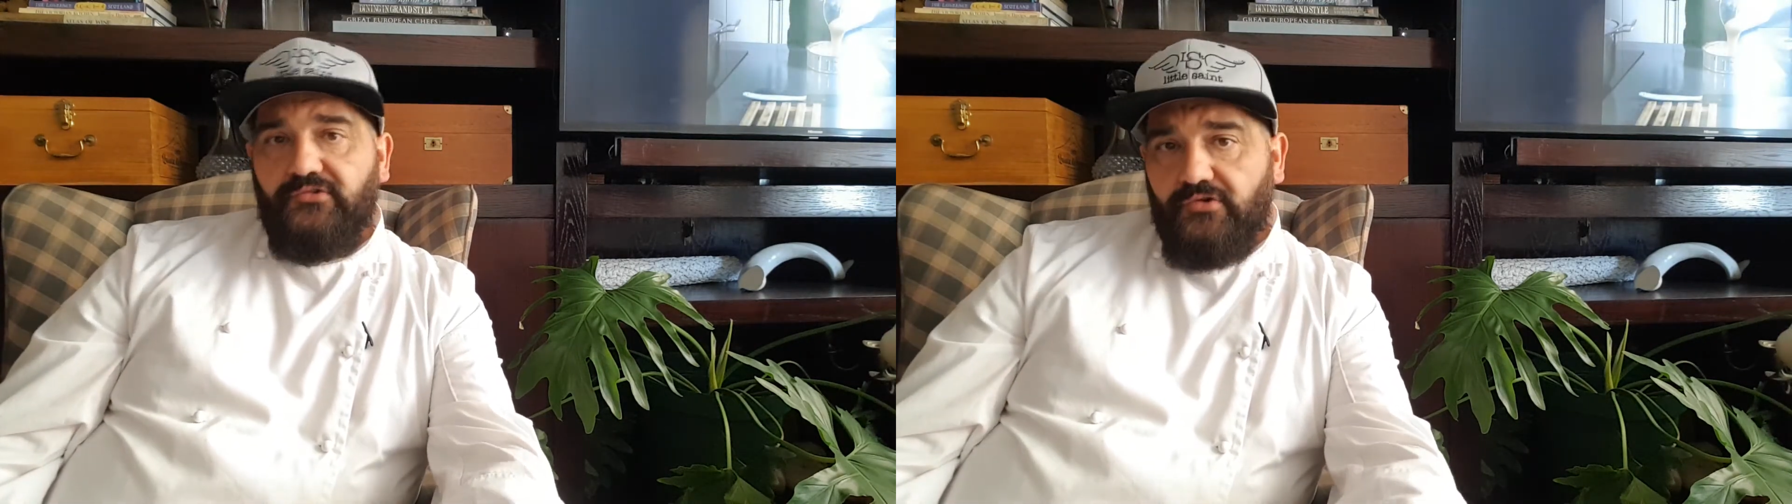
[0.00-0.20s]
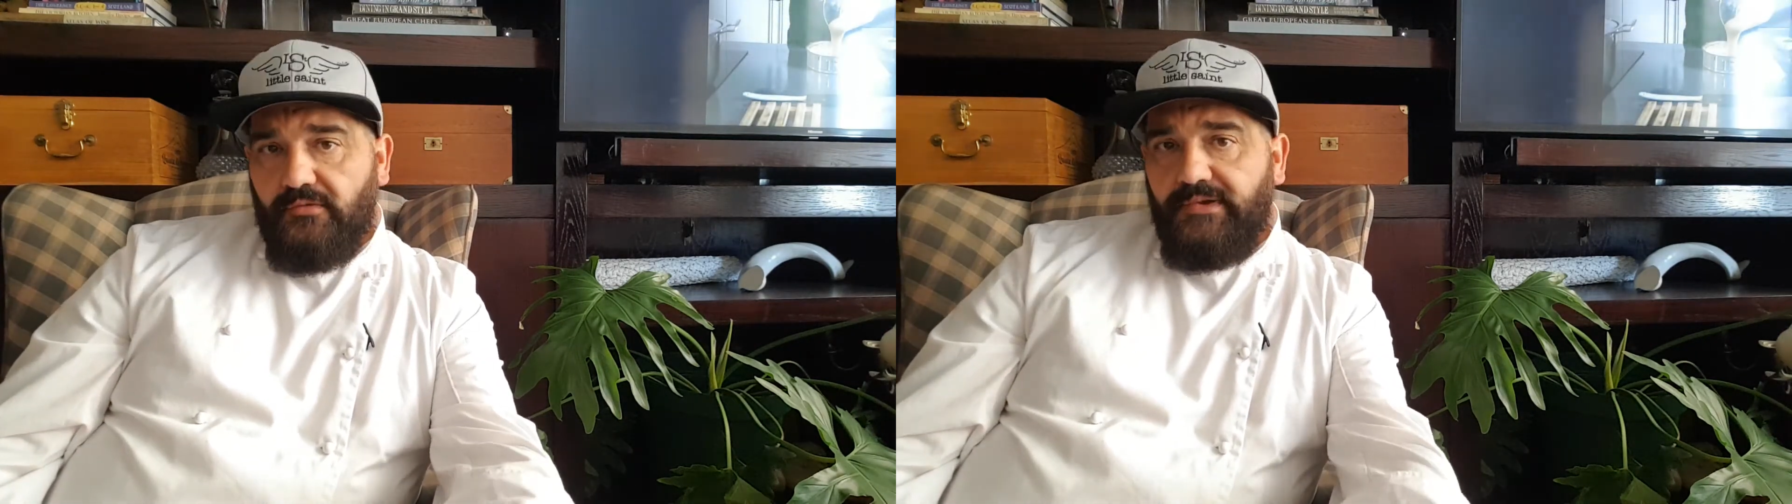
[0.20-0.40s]

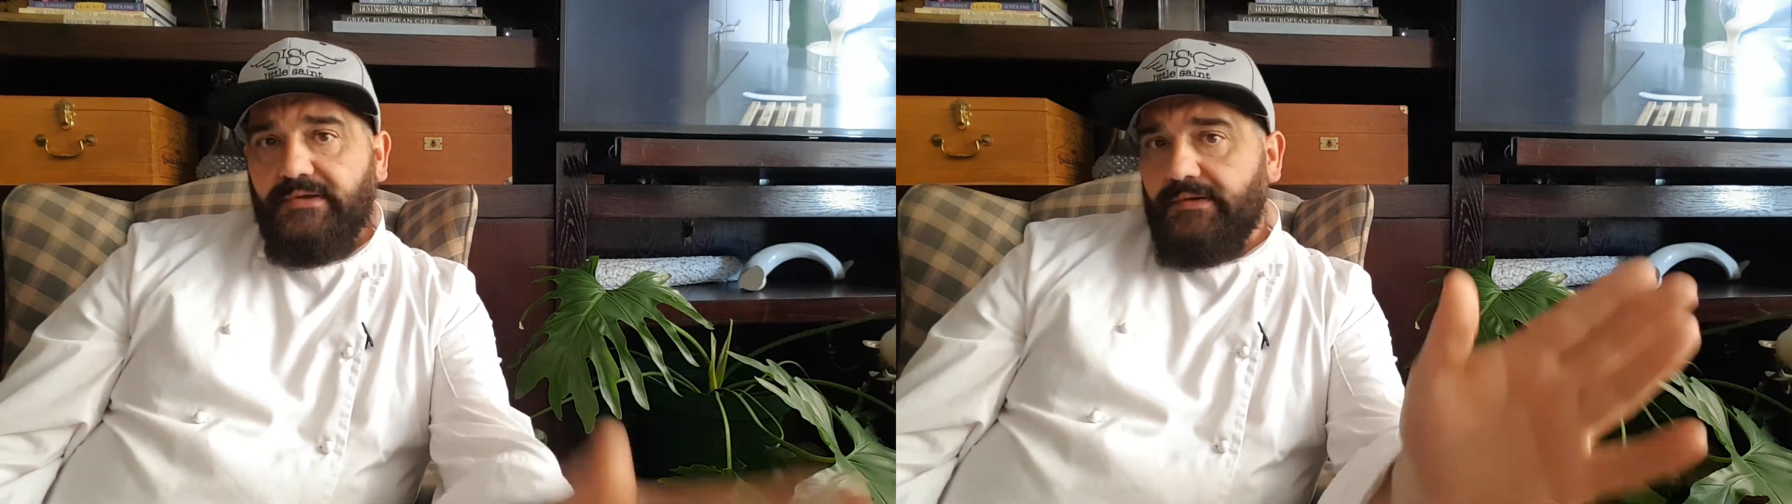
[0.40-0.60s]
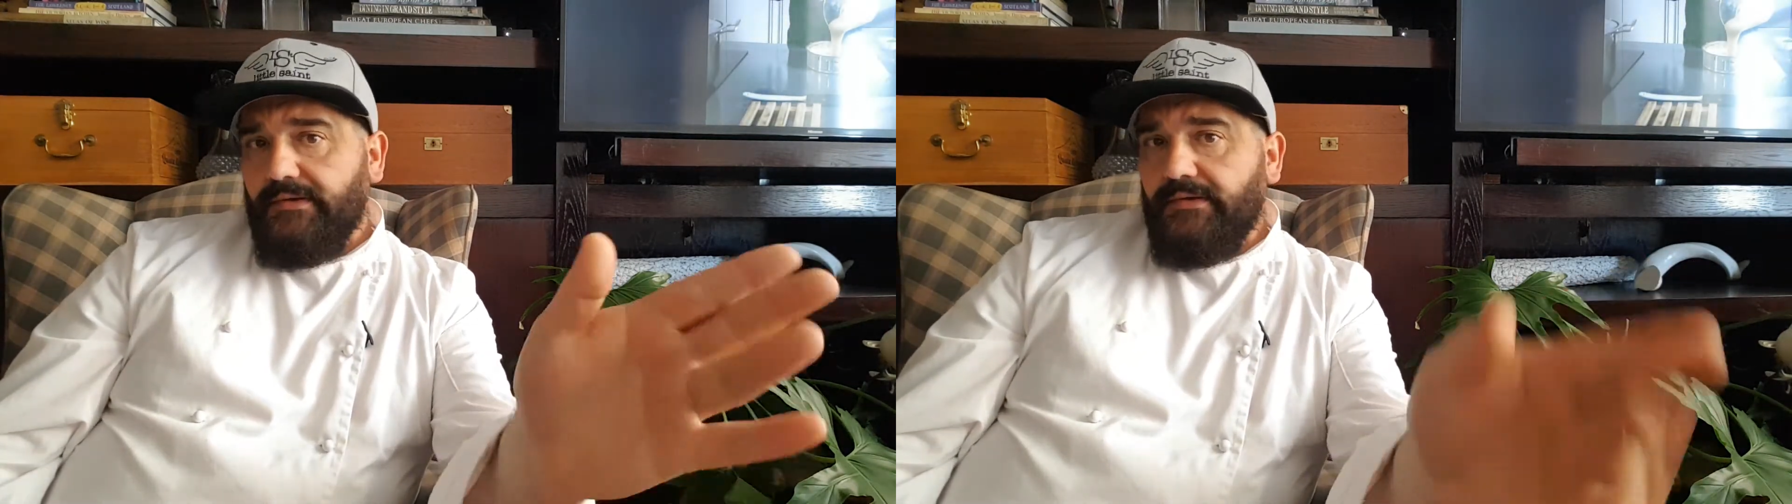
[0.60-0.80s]
job,
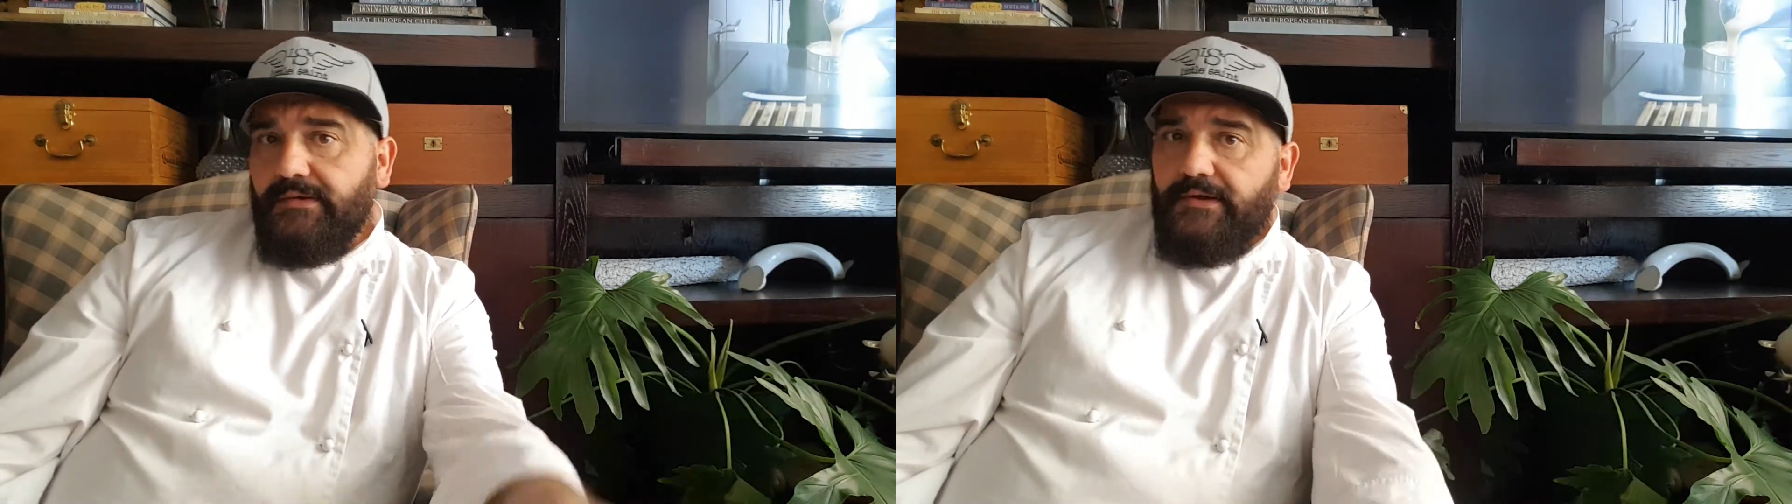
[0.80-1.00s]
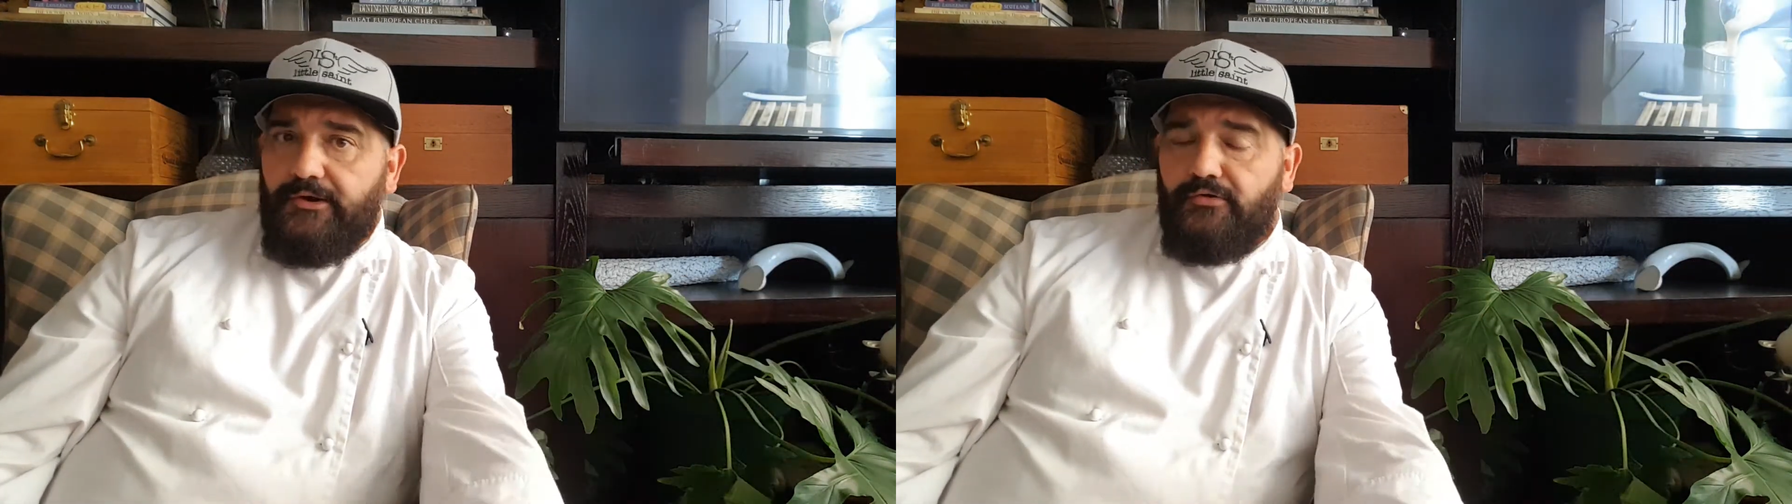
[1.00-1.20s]

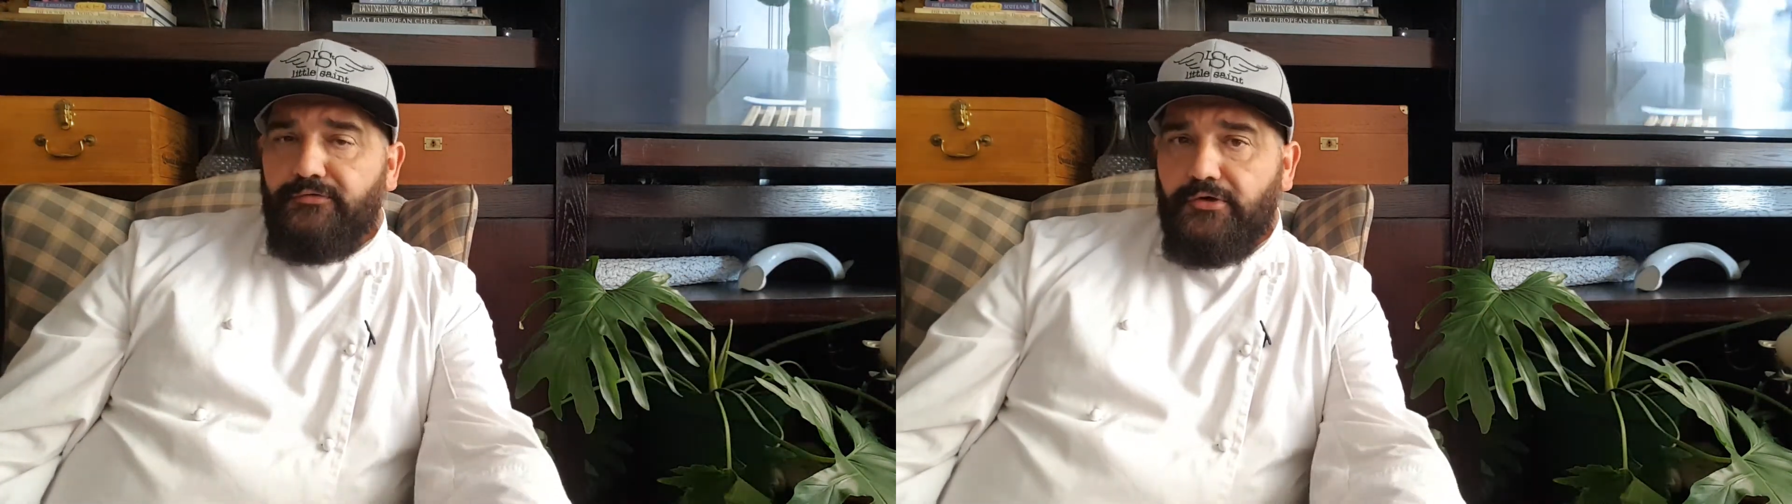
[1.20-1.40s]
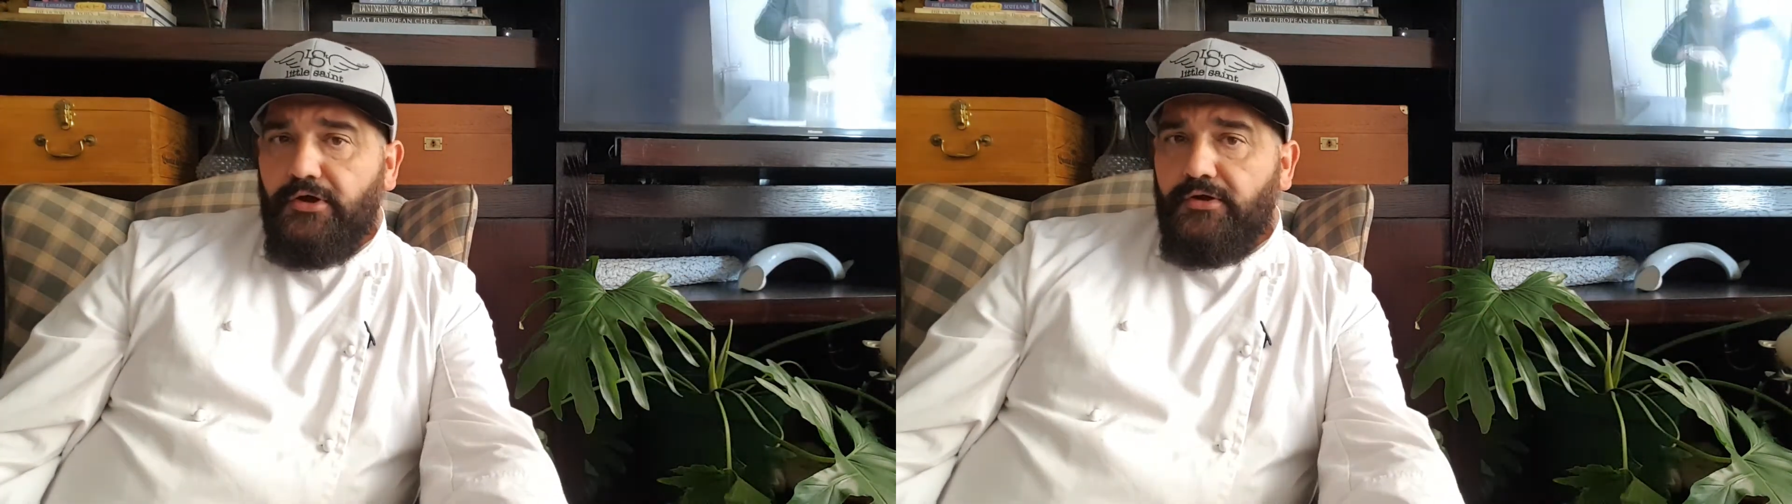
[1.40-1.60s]
then
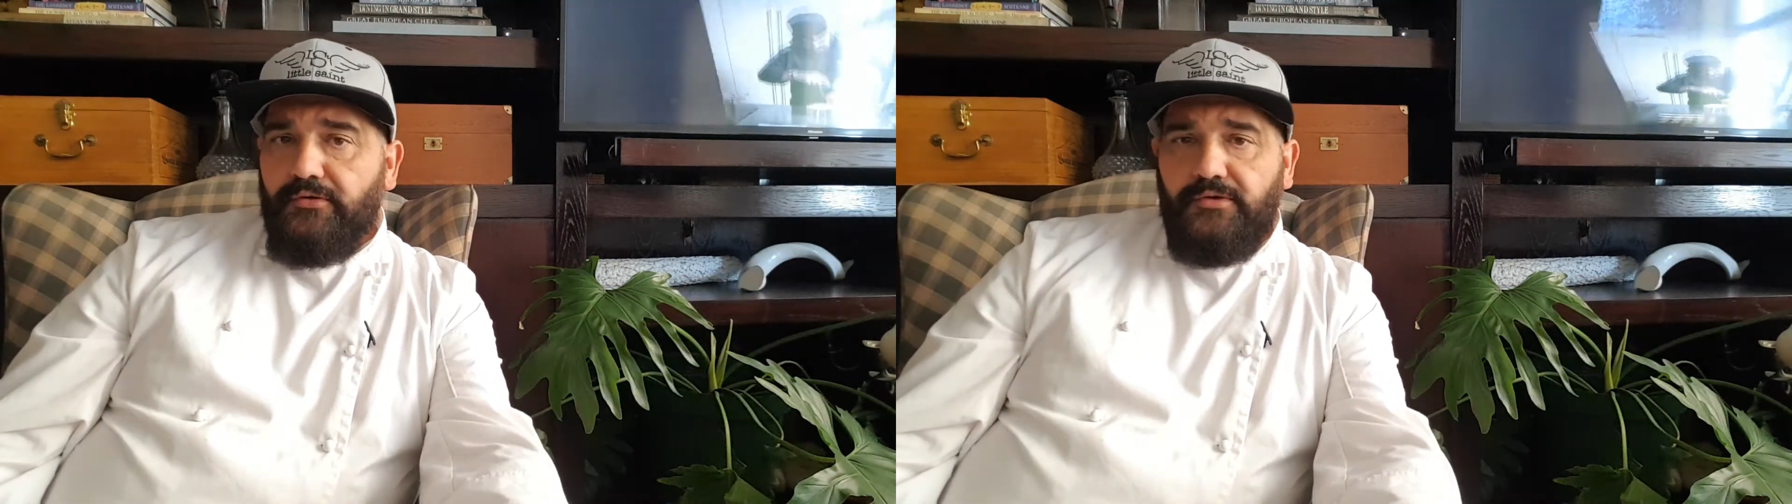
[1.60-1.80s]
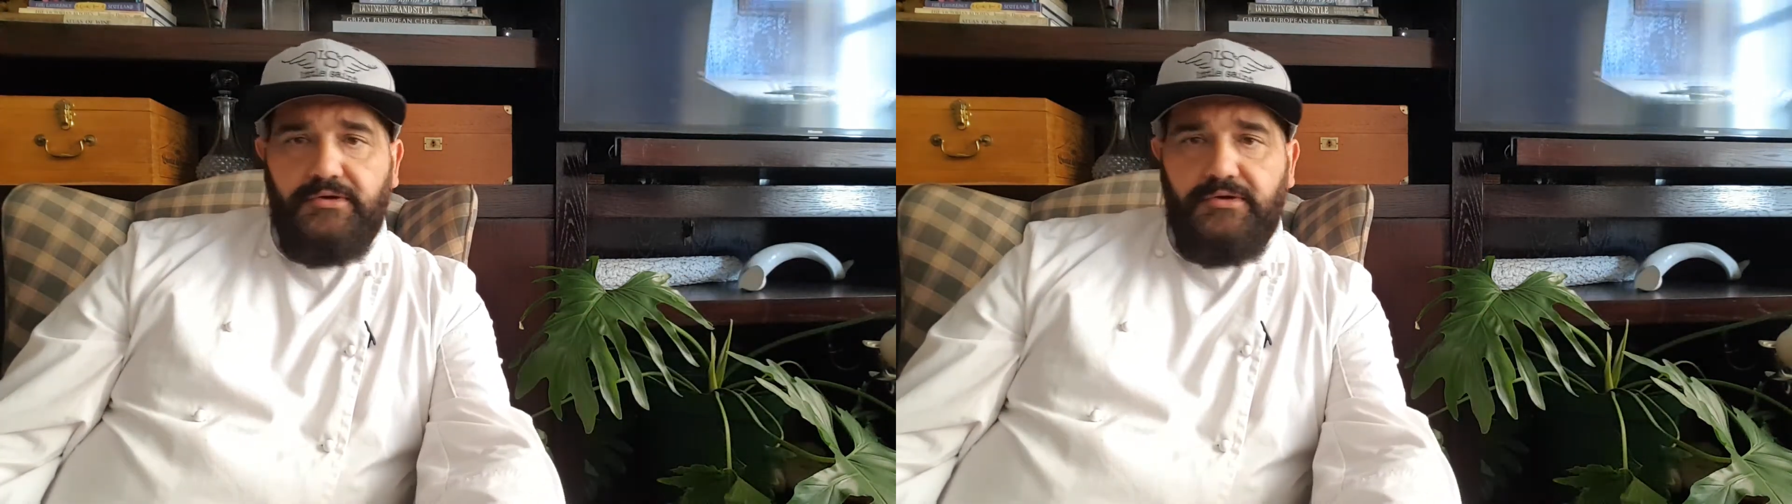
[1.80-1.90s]
off you go.